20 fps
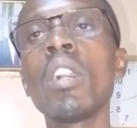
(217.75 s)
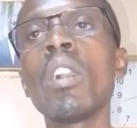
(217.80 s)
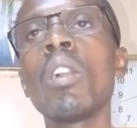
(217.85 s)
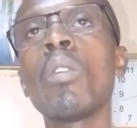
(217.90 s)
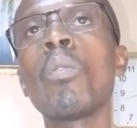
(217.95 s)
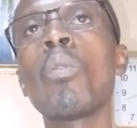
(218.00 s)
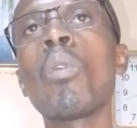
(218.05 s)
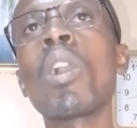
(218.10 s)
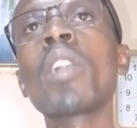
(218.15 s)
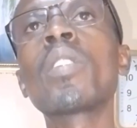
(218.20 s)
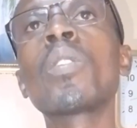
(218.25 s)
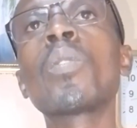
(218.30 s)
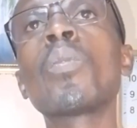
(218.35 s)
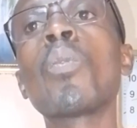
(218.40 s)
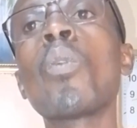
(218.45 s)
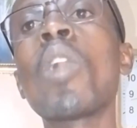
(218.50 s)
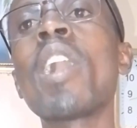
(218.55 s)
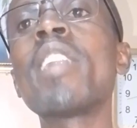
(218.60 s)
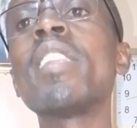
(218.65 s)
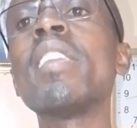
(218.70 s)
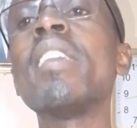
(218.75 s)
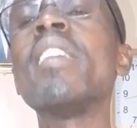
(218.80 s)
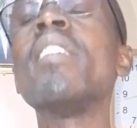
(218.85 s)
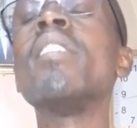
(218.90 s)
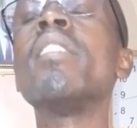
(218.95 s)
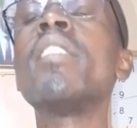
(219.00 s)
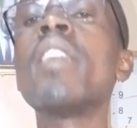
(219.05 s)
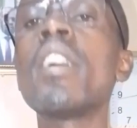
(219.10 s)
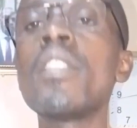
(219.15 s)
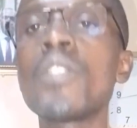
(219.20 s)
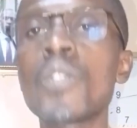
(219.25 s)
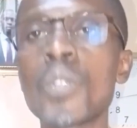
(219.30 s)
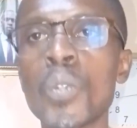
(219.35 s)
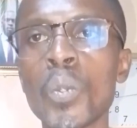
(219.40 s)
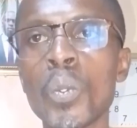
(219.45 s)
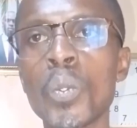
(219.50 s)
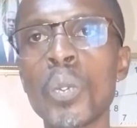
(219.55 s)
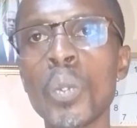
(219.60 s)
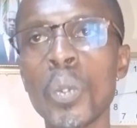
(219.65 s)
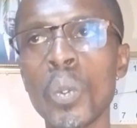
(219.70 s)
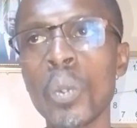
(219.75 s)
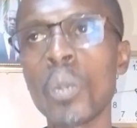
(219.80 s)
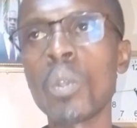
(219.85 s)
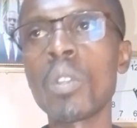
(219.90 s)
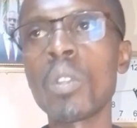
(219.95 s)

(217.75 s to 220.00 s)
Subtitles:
what one intends to do,